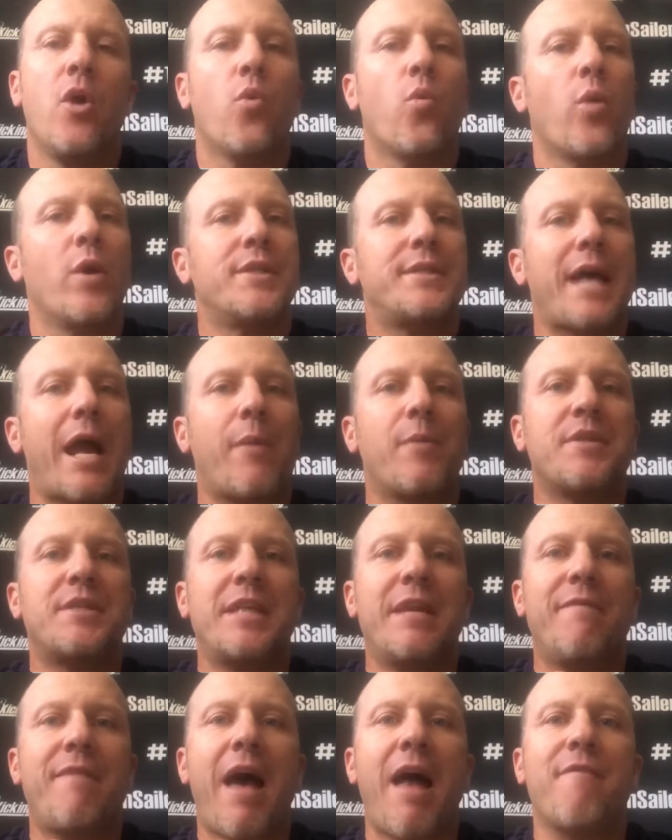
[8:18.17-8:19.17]
Once I
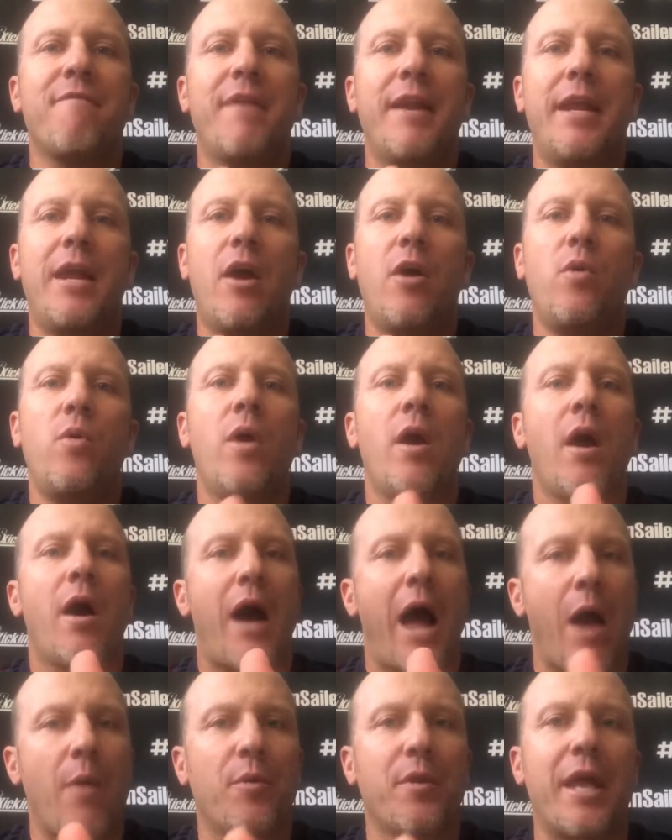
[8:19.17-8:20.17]
receive that video,
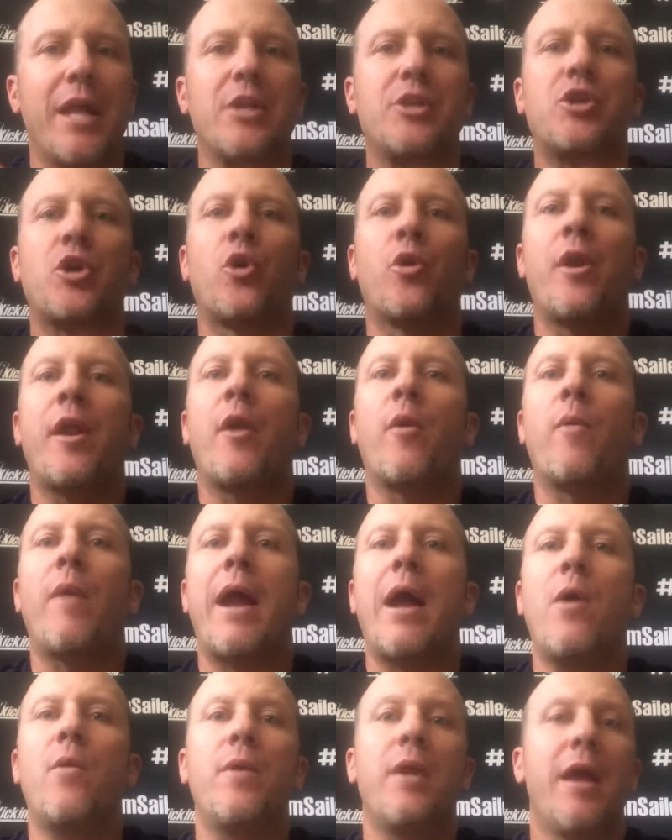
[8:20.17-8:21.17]
I will then turn it
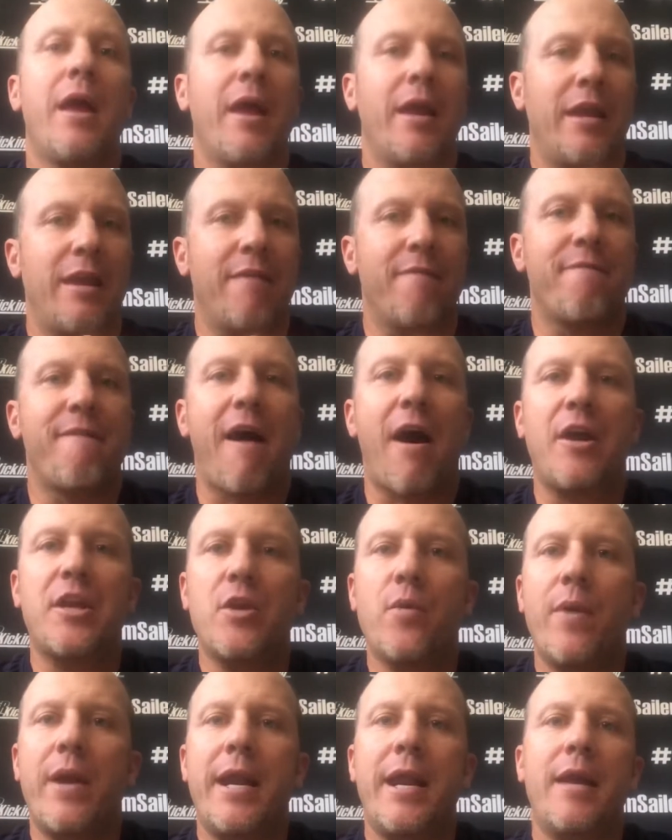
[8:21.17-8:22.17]
around,
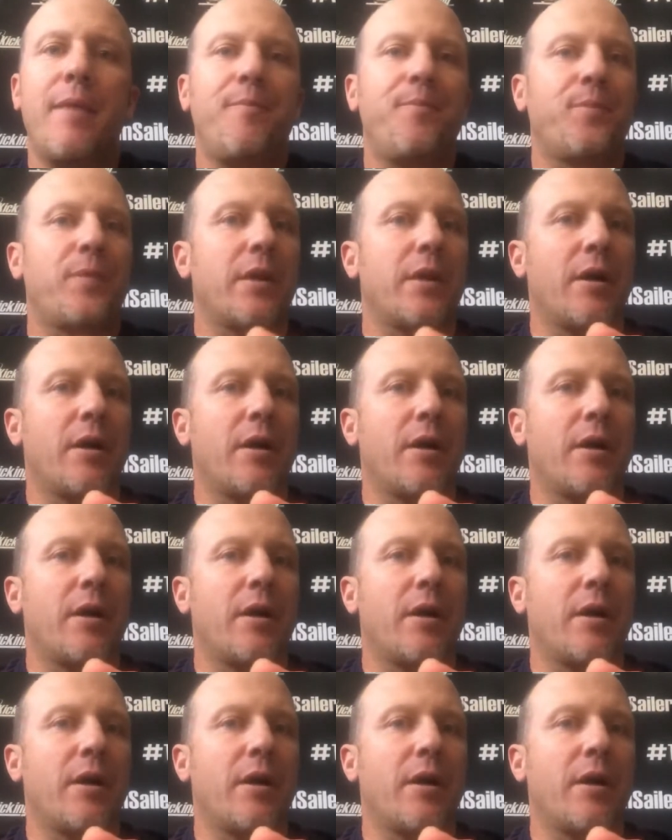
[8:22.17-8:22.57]
evaluate it,